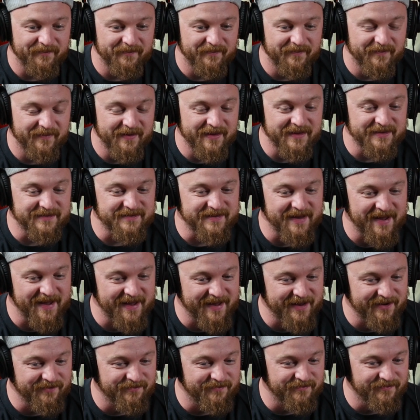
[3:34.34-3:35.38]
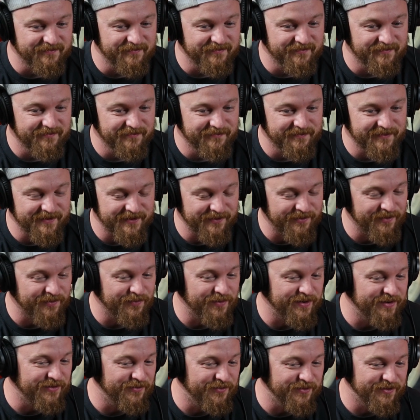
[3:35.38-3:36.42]
His dad, he
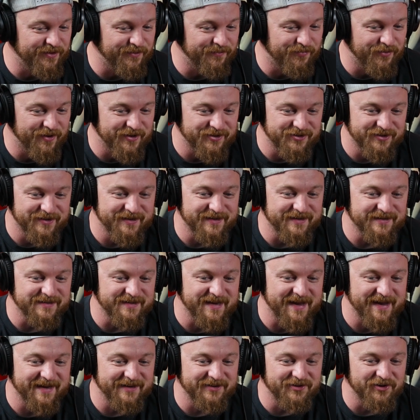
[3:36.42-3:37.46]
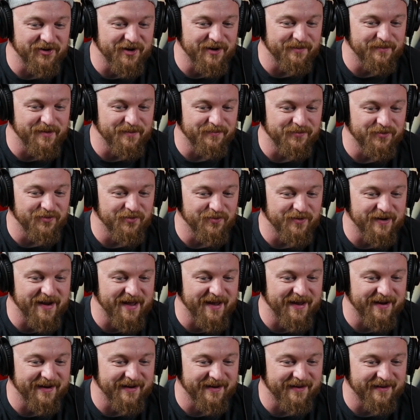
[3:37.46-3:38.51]
went into a depression. His dad took him up to an
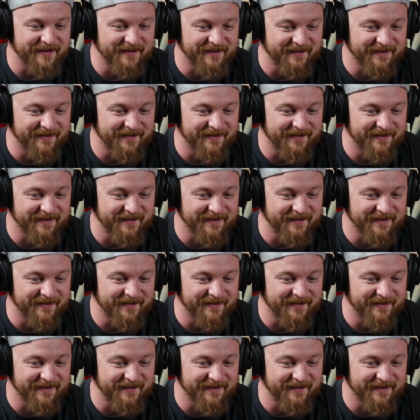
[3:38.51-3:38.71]
attic.